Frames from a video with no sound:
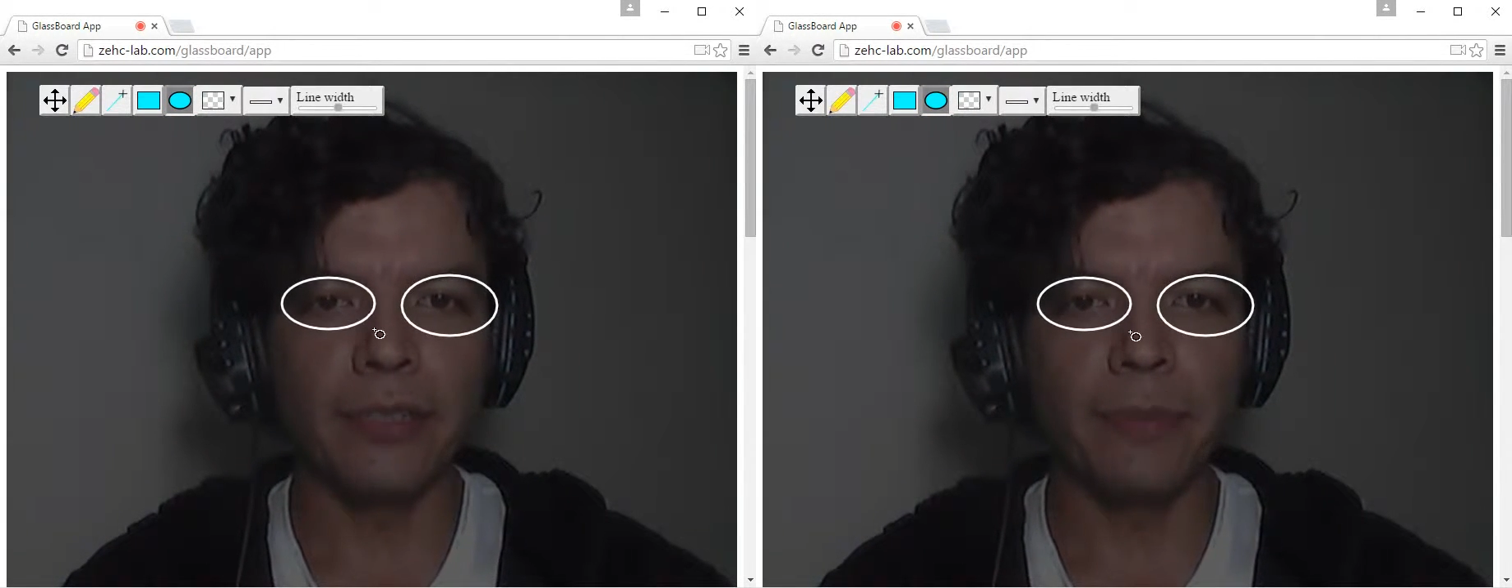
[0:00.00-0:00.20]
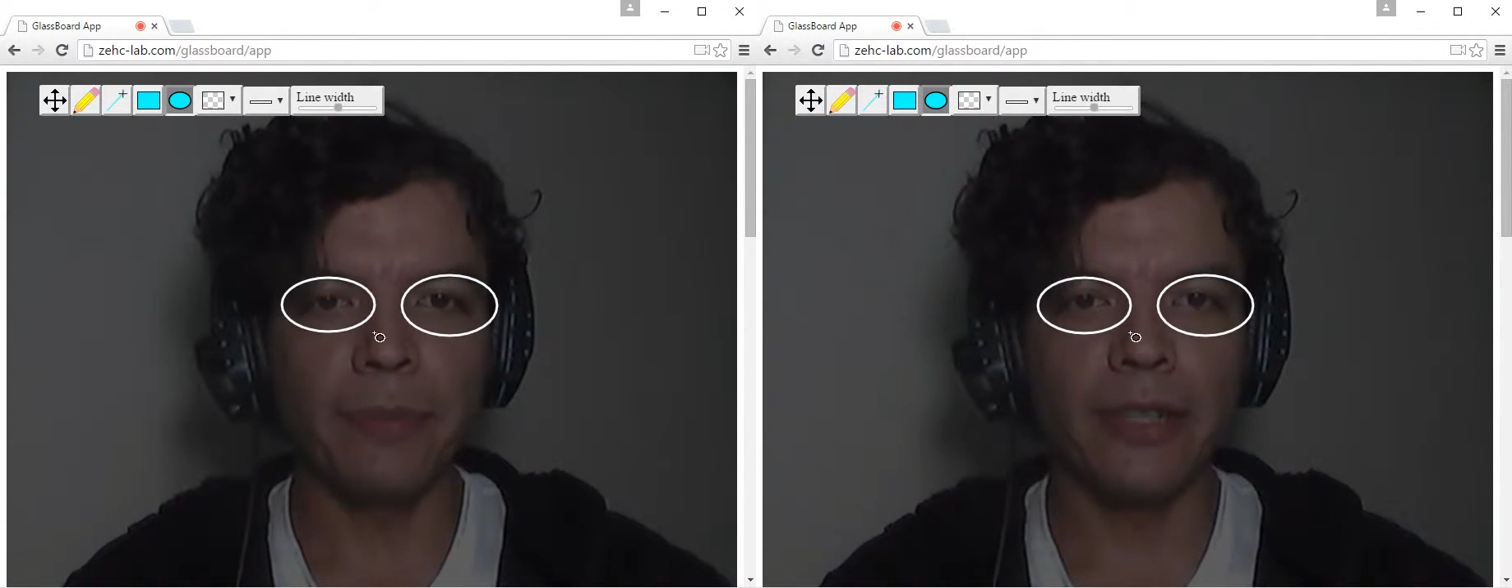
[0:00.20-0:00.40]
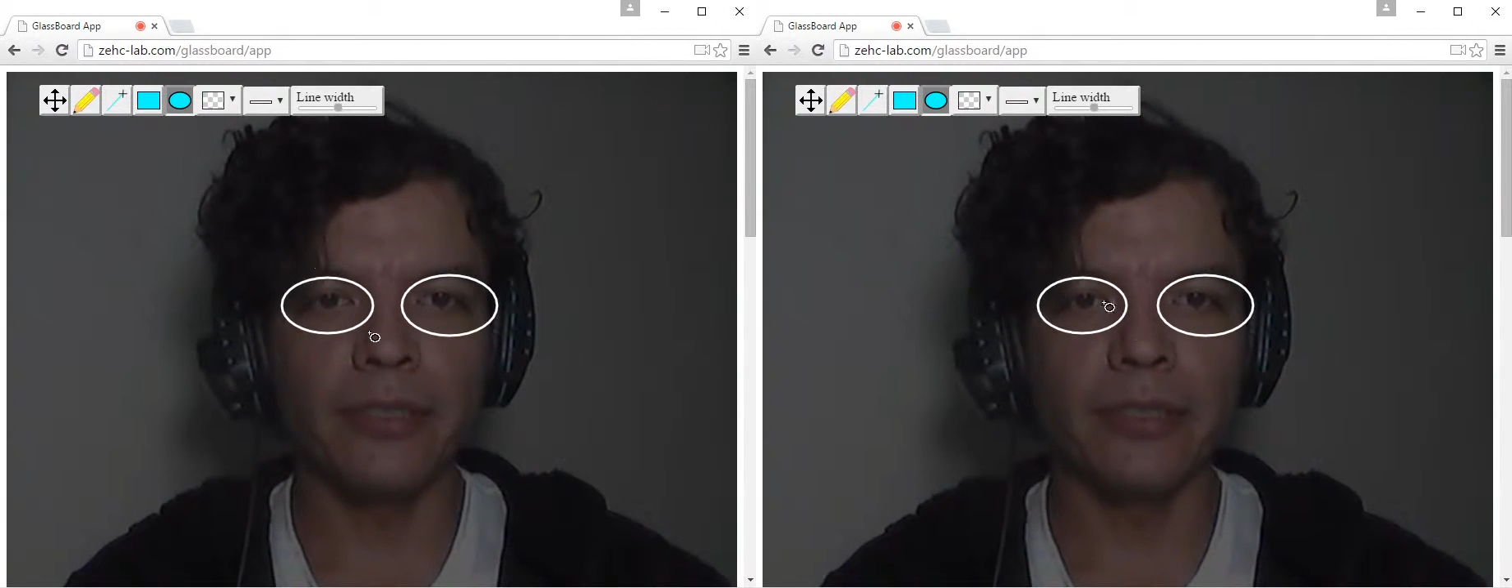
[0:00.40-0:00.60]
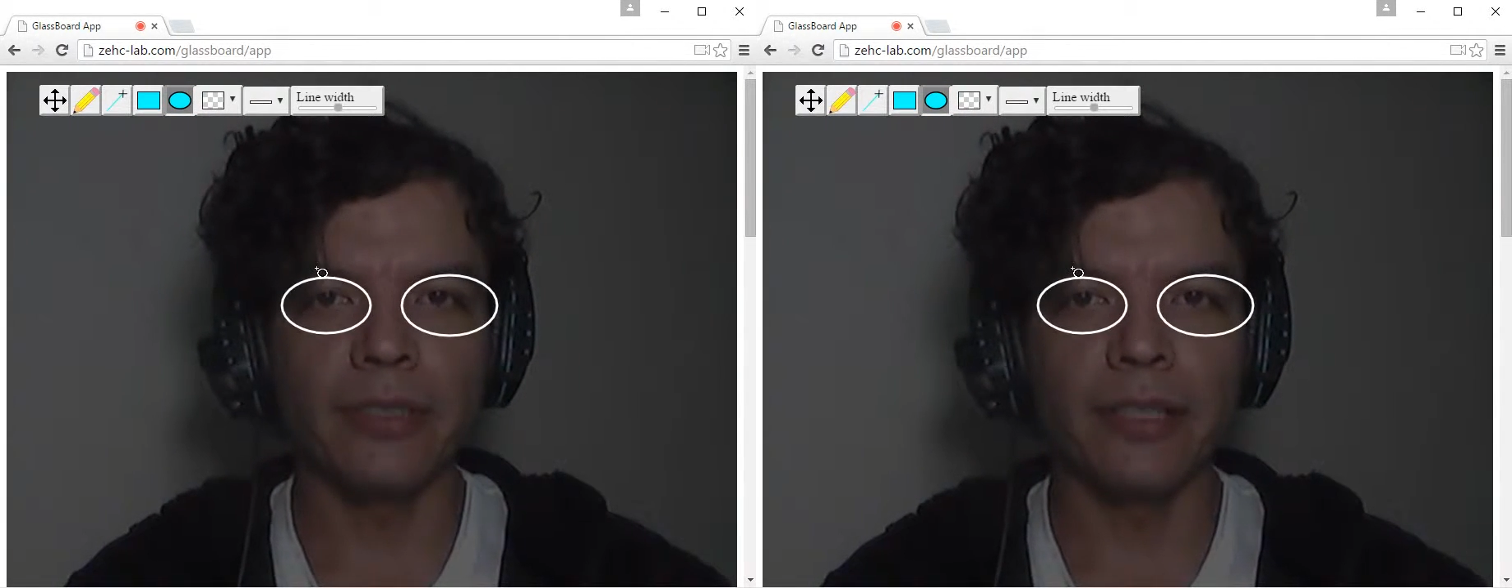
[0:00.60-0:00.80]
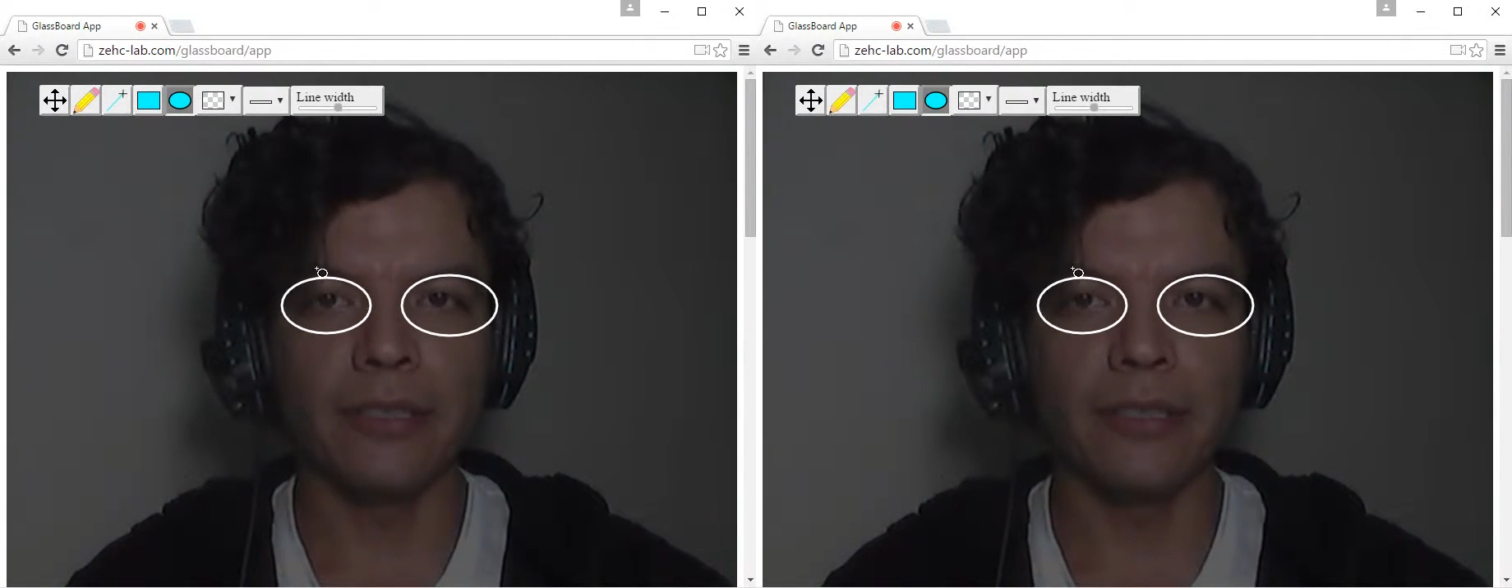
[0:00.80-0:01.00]
person
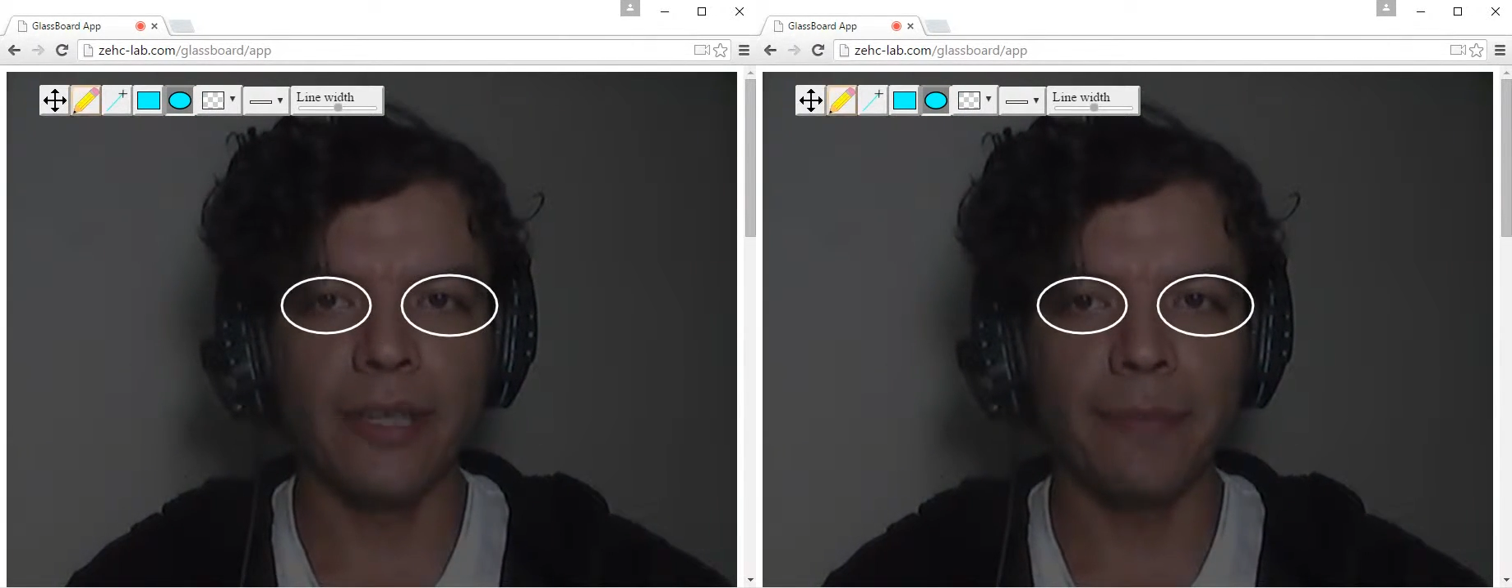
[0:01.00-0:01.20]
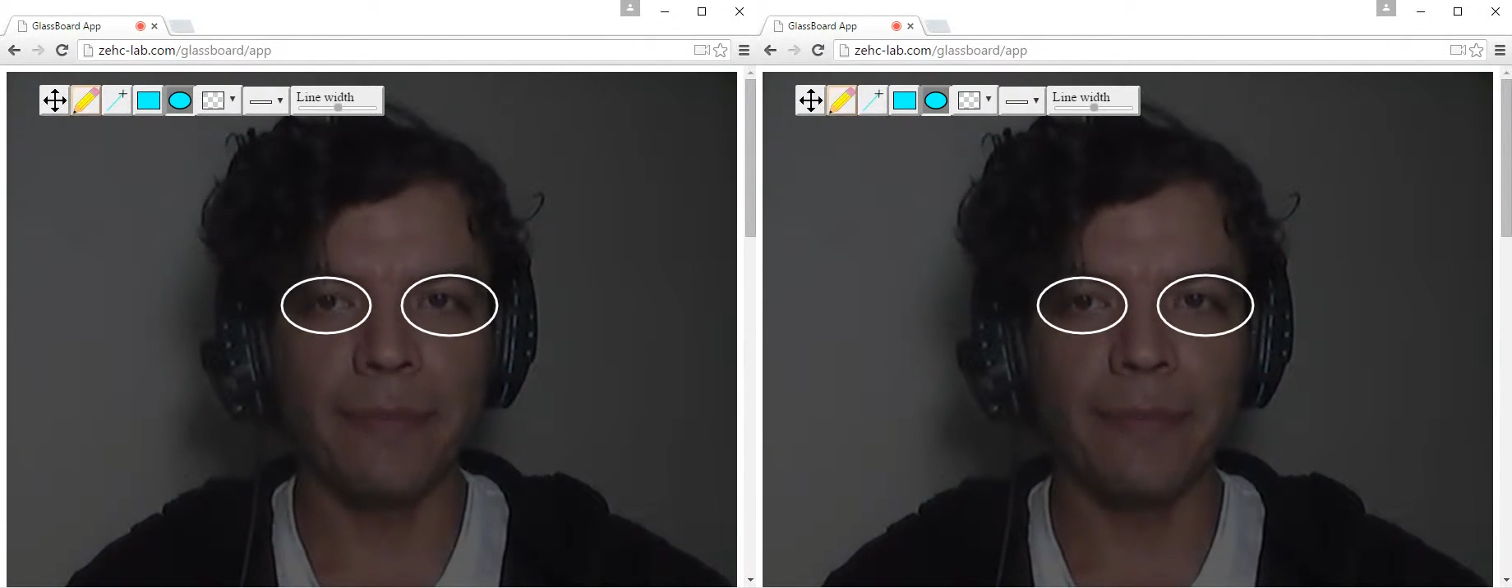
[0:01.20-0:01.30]
at the same